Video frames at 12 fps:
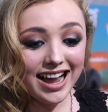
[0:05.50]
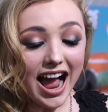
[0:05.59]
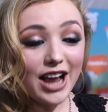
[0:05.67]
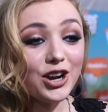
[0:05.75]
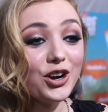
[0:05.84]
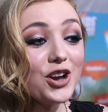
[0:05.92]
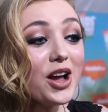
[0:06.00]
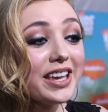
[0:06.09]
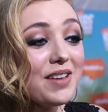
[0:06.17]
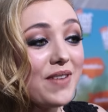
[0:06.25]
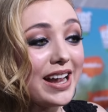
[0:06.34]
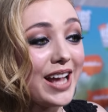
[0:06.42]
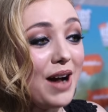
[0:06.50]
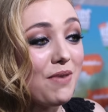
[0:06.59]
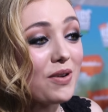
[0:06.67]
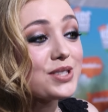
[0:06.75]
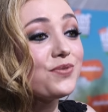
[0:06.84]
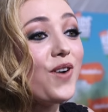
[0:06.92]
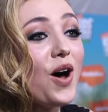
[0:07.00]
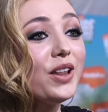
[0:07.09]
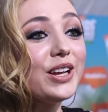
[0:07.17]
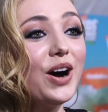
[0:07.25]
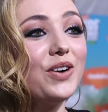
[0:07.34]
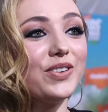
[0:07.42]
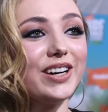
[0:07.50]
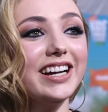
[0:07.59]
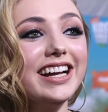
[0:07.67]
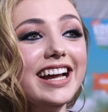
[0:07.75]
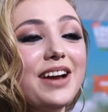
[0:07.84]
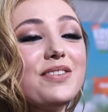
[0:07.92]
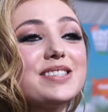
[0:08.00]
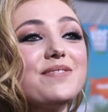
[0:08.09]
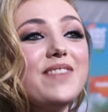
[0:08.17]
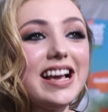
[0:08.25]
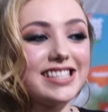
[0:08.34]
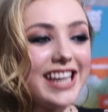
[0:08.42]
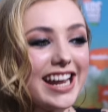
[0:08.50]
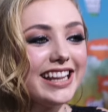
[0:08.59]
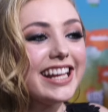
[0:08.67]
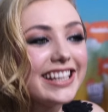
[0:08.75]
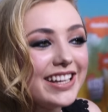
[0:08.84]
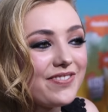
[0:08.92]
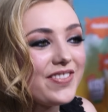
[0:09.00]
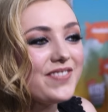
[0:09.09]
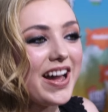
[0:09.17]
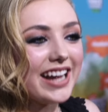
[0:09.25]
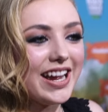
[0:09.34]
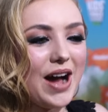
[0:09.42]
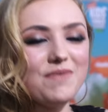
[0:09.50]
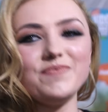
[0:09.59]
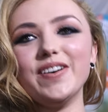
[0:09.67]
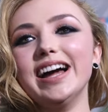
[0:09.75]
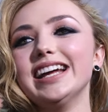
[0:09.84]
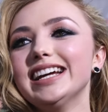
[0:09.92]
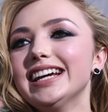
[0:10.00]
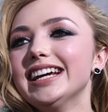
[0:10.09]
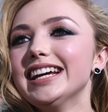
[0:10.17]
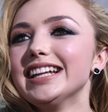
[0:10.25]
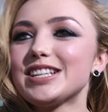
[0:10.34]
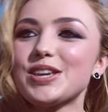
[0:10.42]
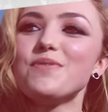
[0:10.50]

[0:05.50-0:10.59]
I could not get back up. I was falling over. It was a mess. She had to like lift me back up, but this